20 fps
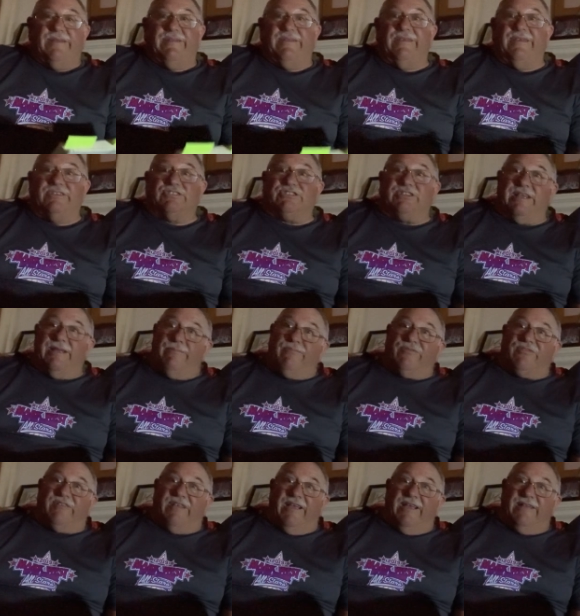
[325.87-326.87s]
The sheep
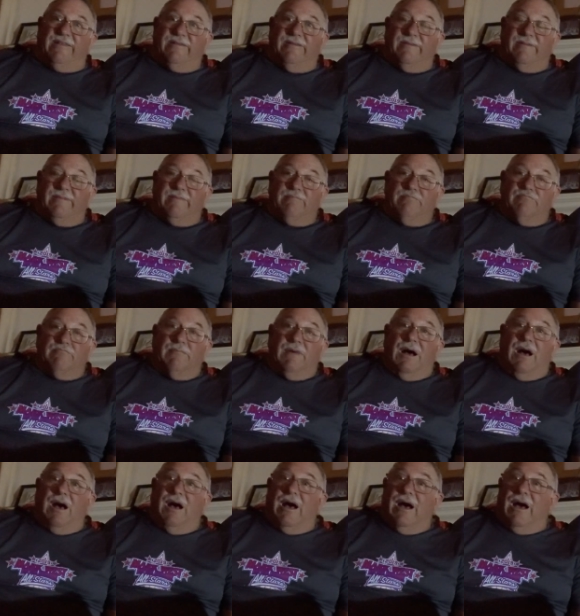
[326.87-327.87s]
said,
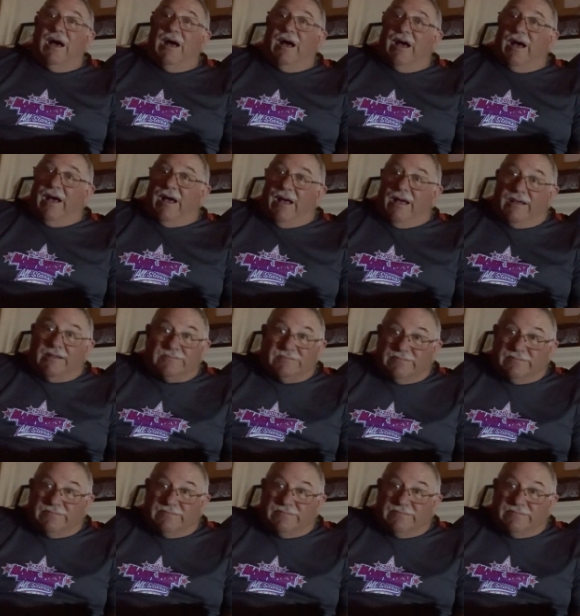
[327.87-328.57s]
Bah!